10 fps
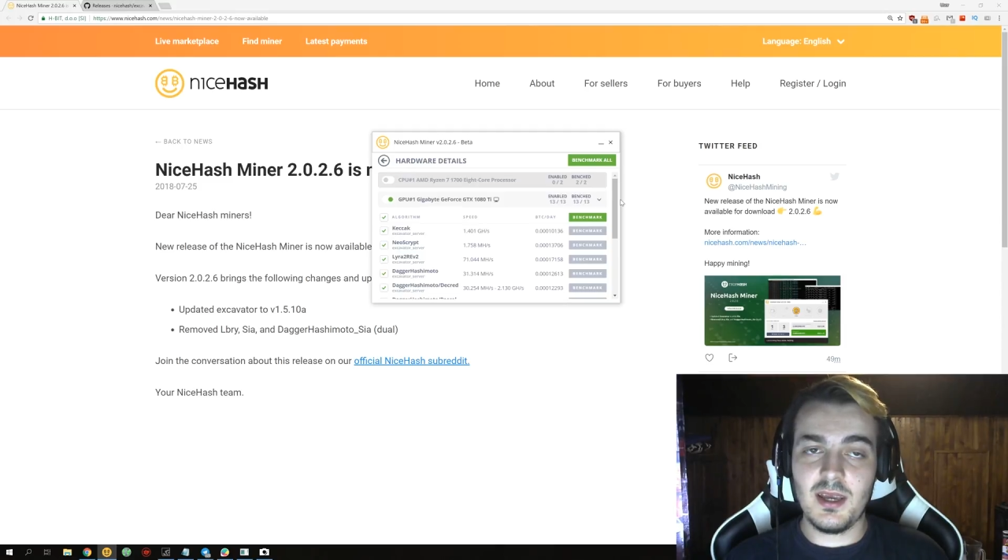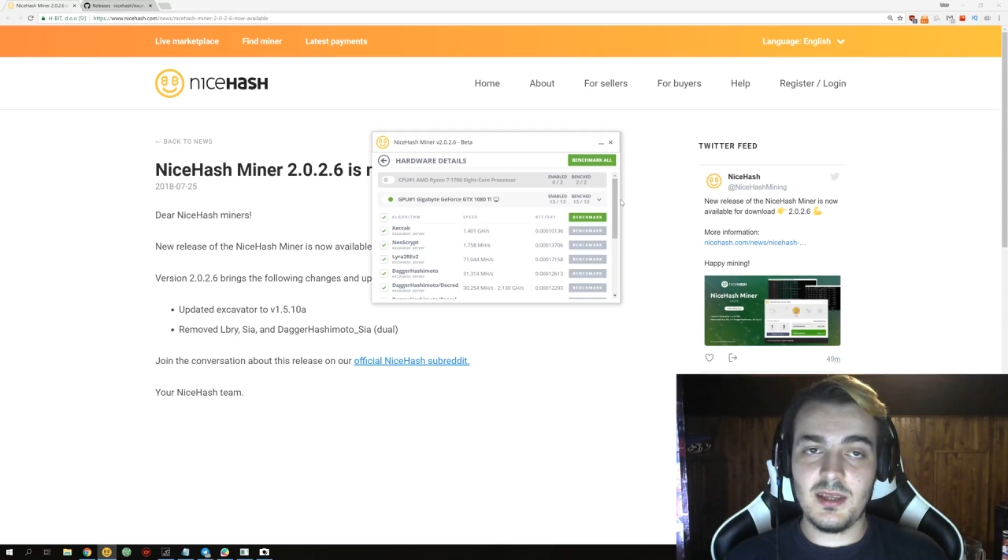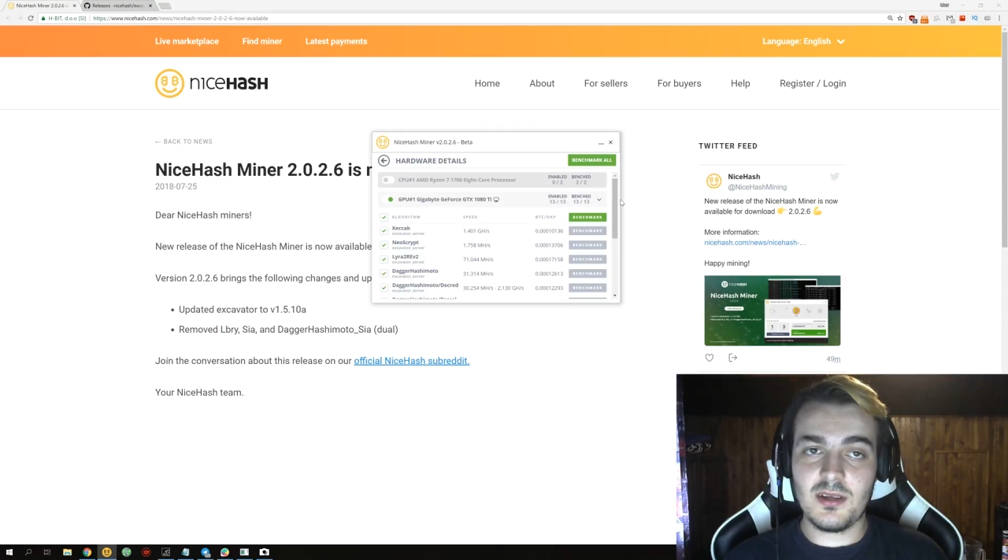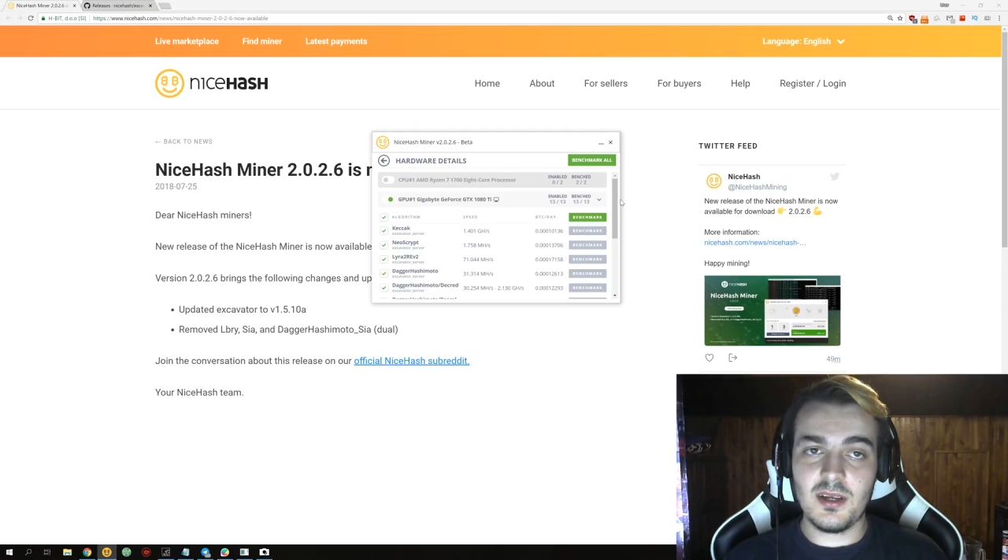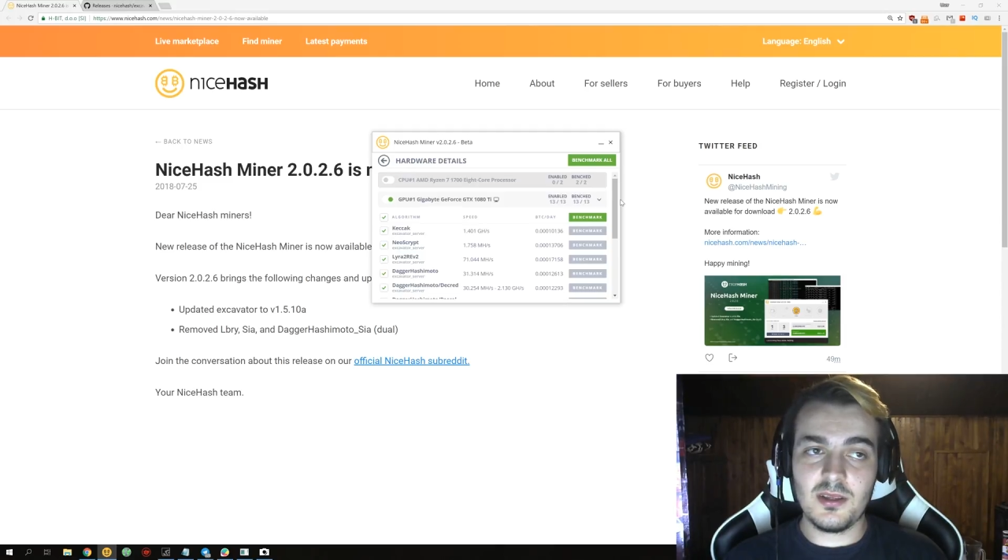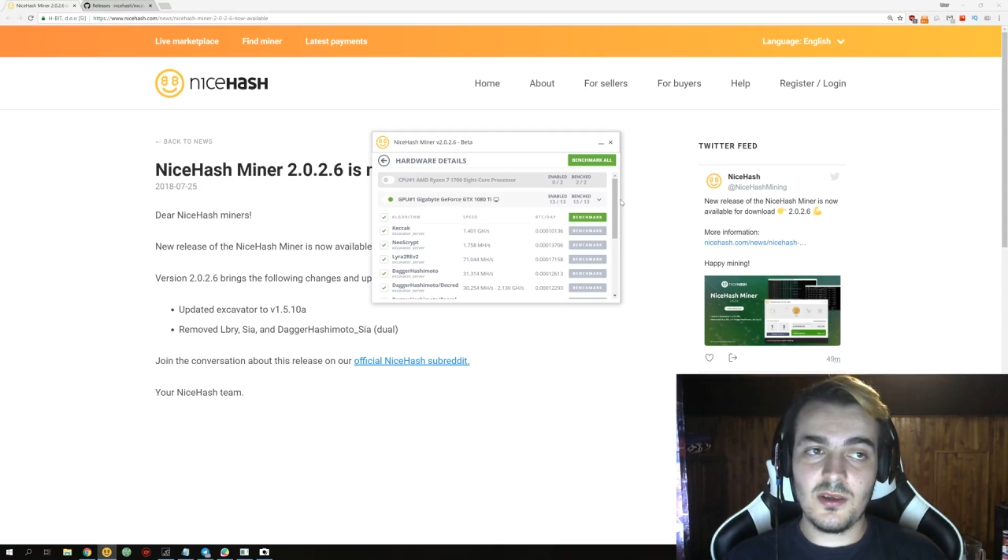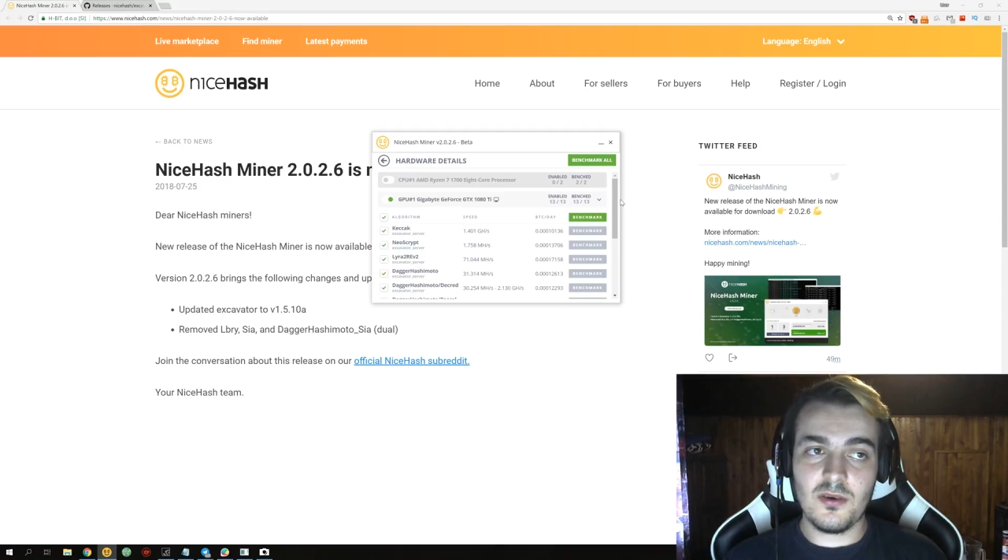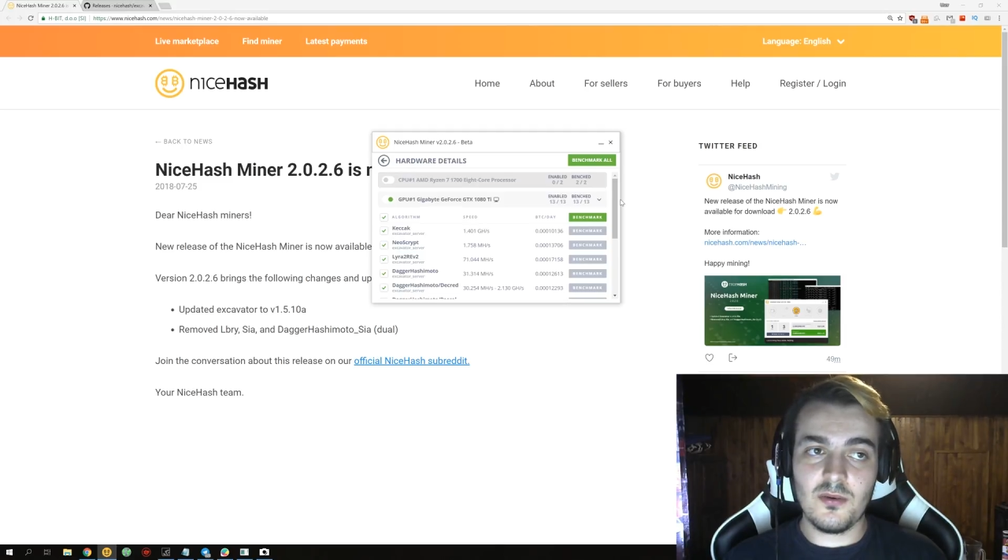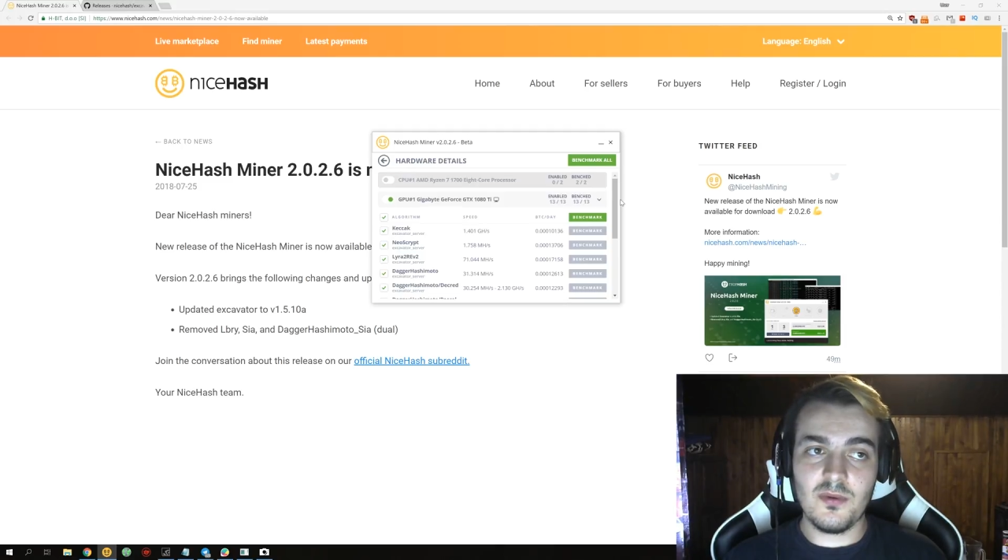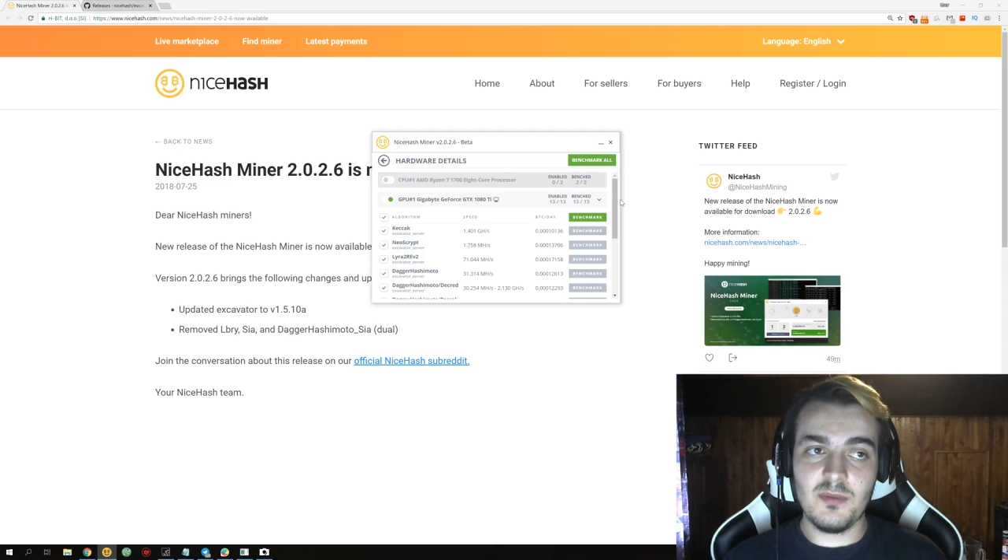And right
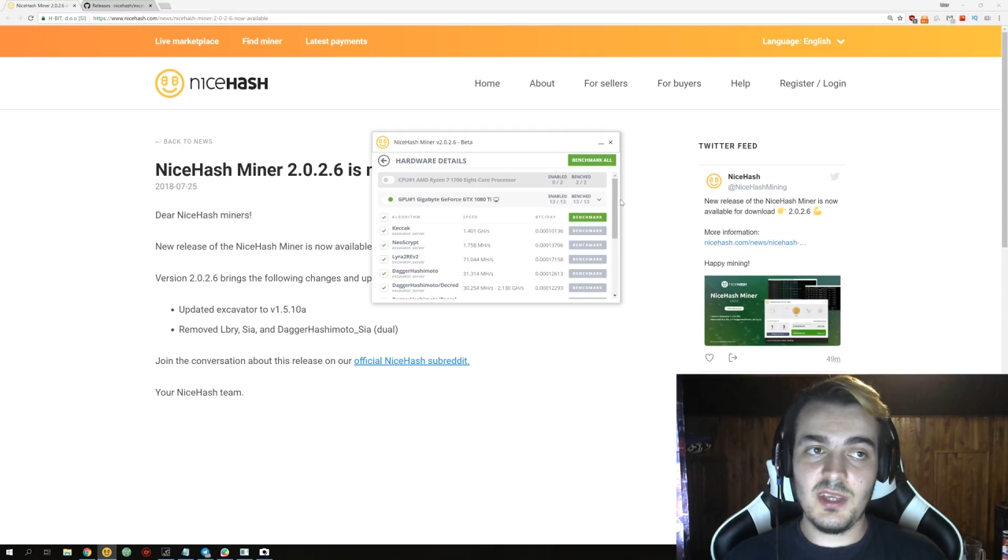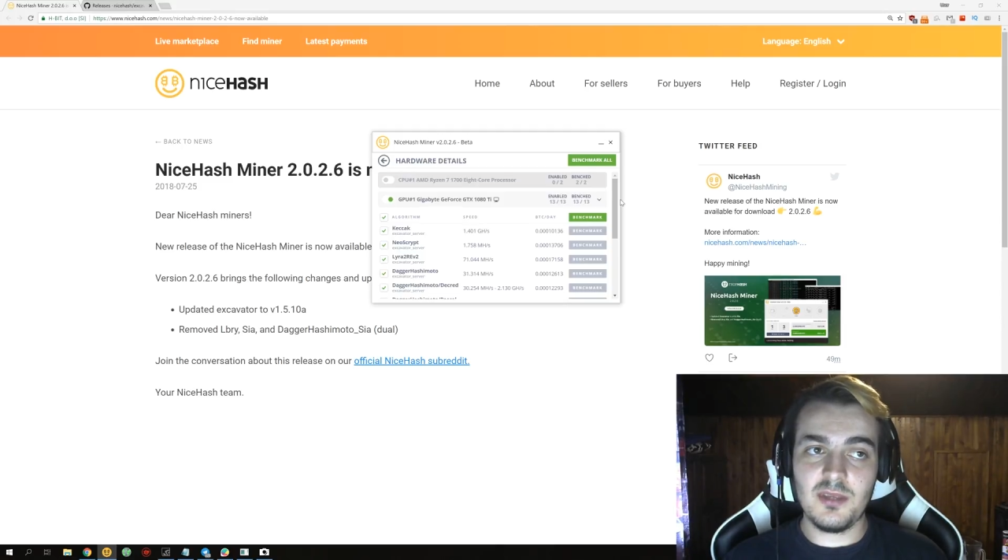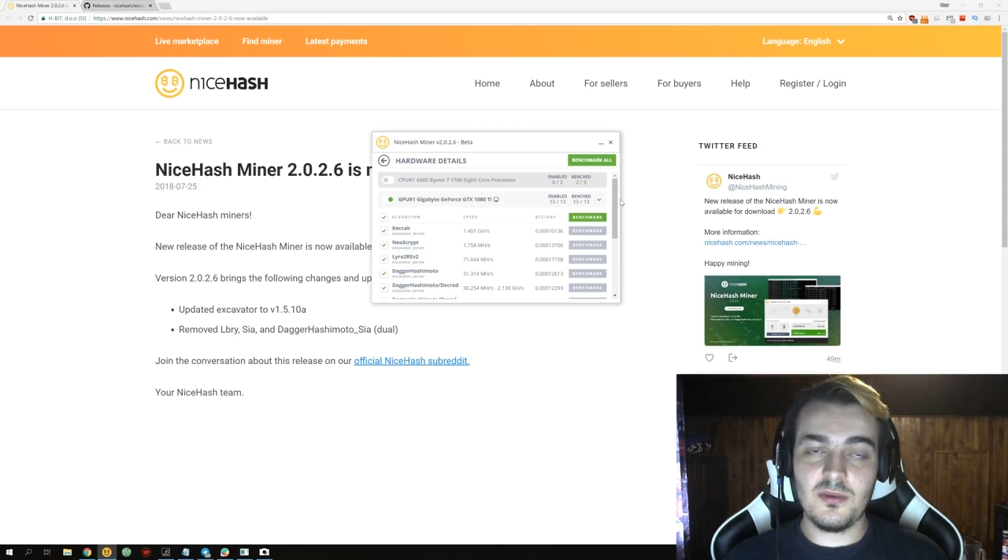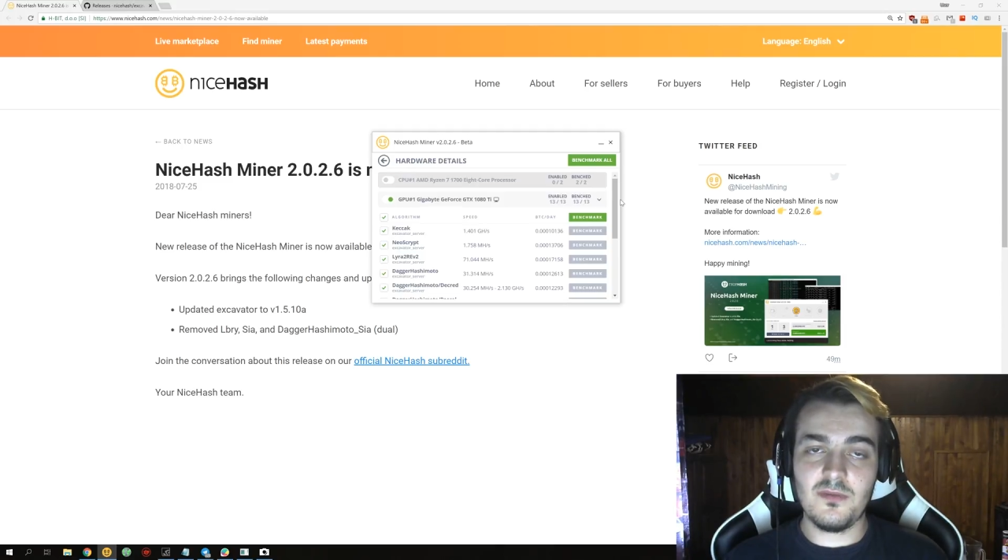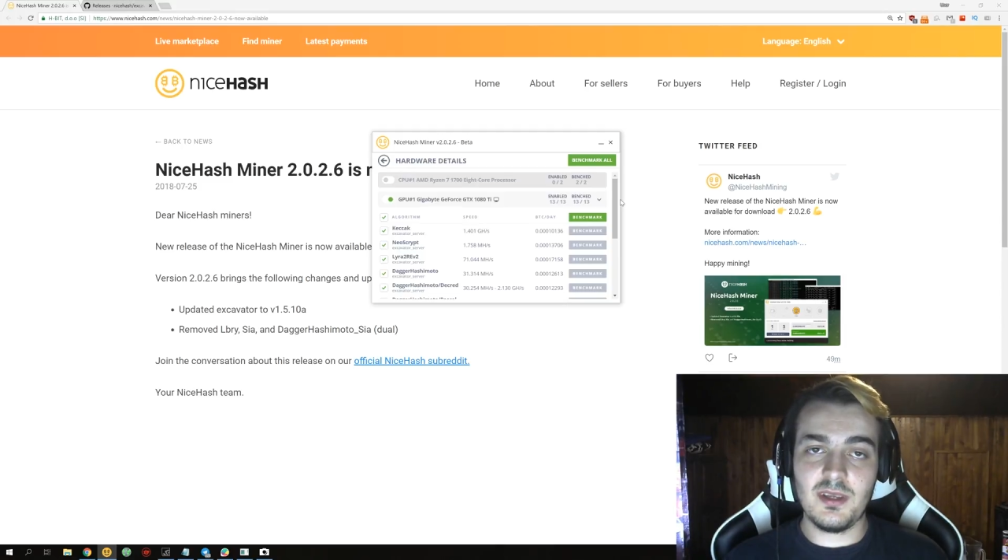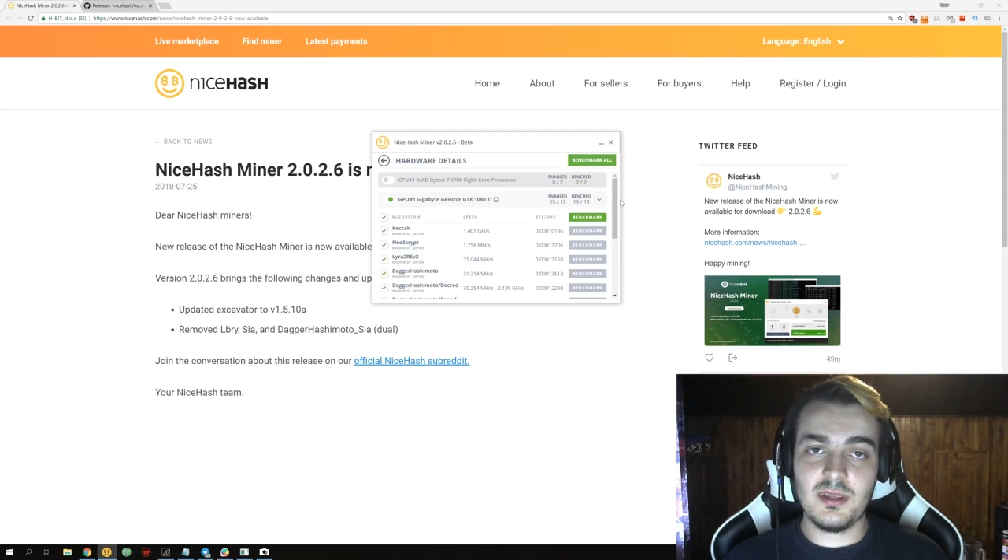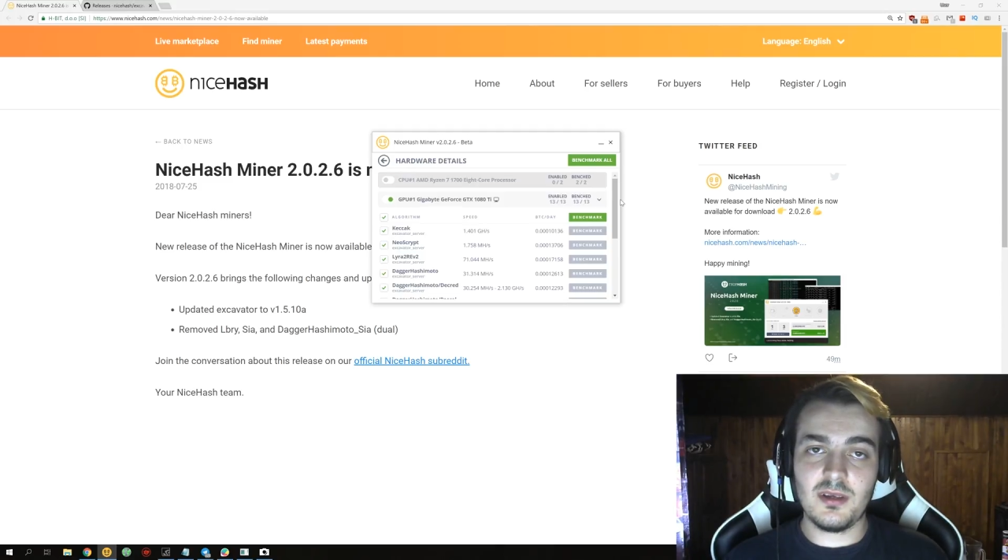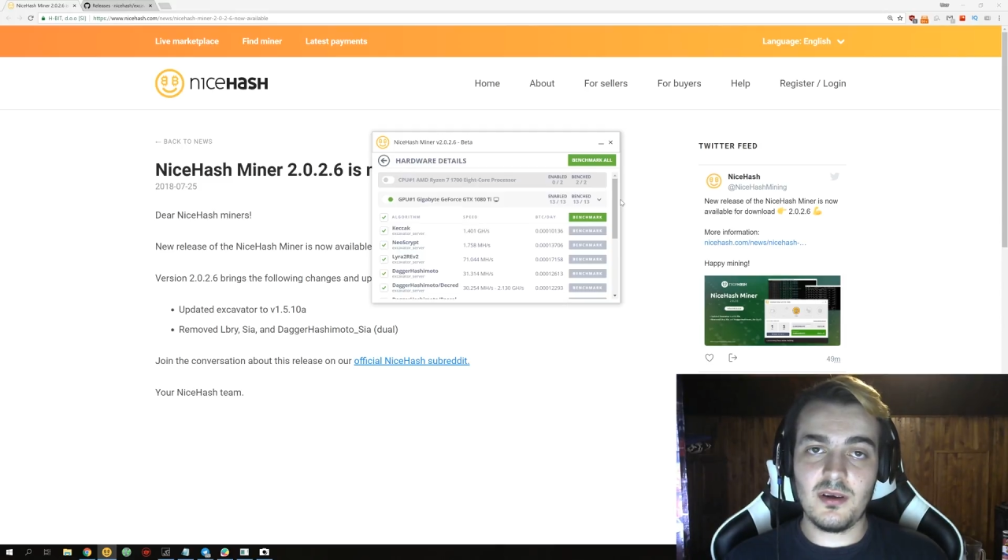now, when Bitcoin went